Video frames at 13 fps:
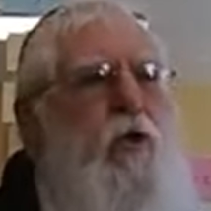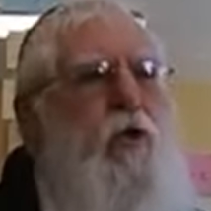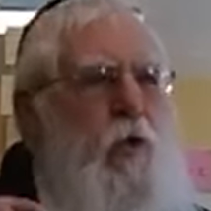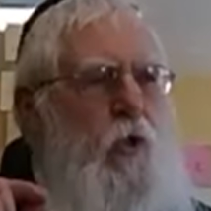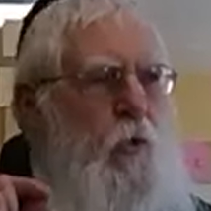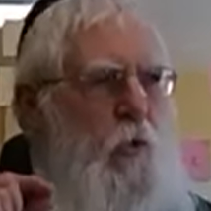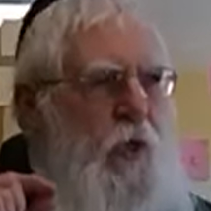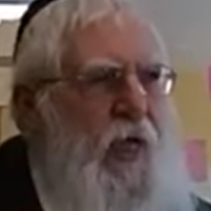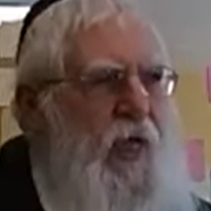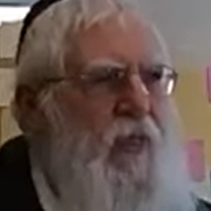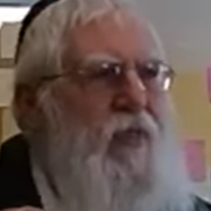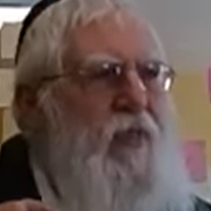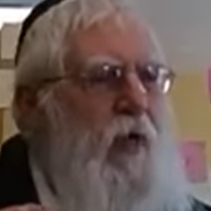So the word
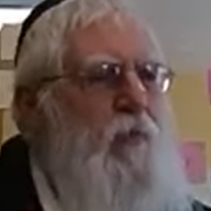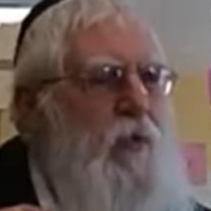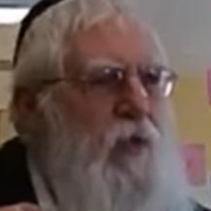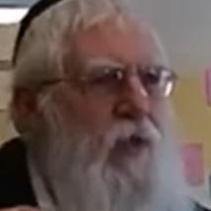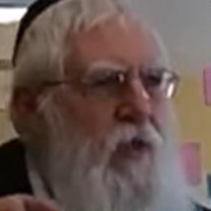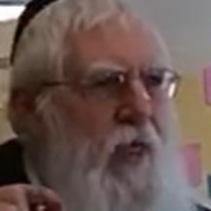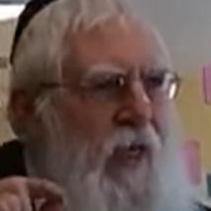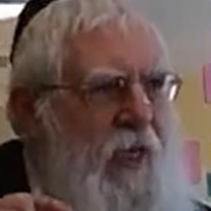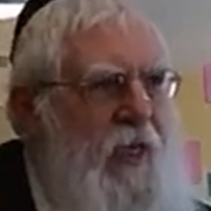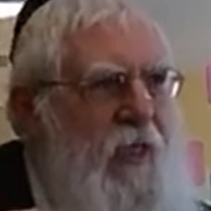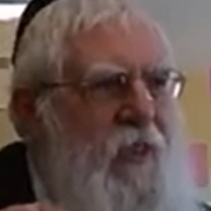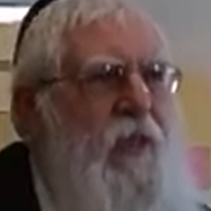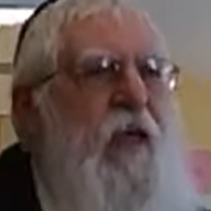Es comes to
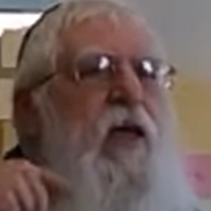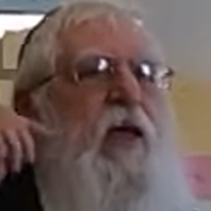Ed,